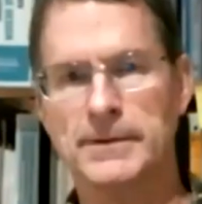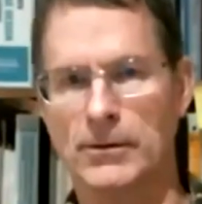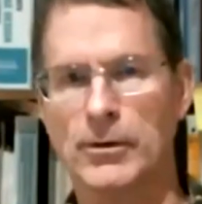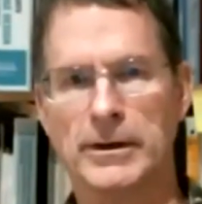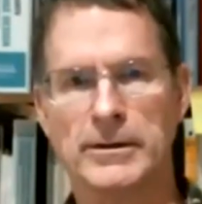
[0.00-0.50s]
You
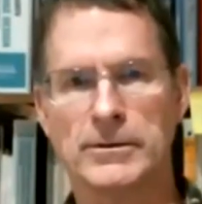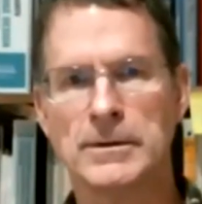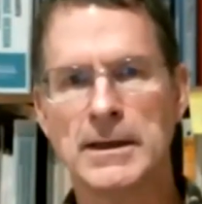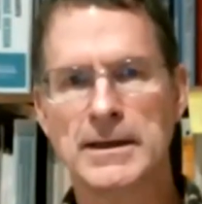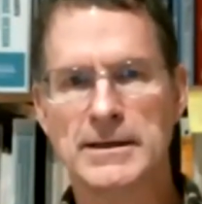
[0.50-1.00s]
know, where you
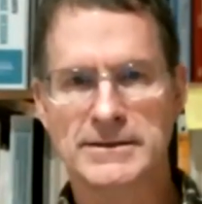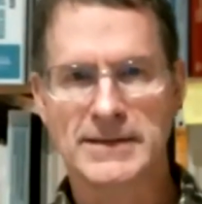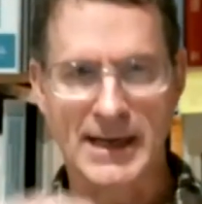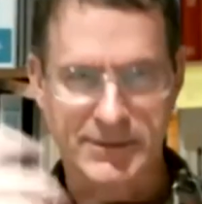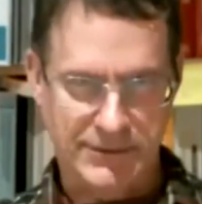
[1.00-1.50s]

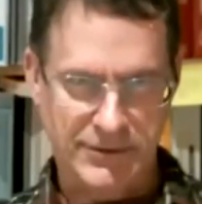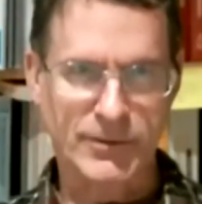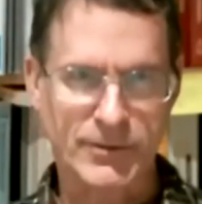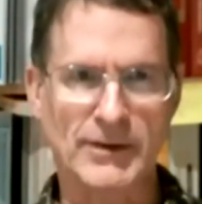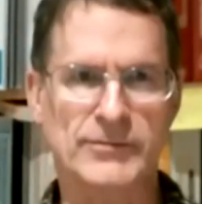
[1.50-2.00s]
take the
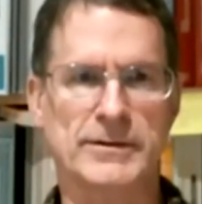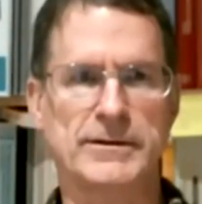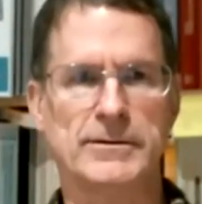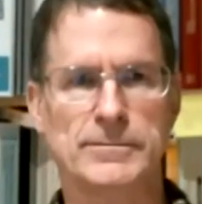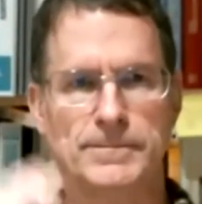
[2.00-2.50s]
trees and
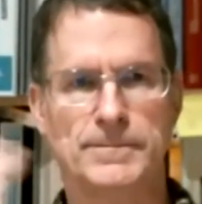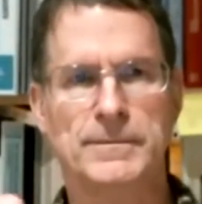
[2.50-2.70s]
you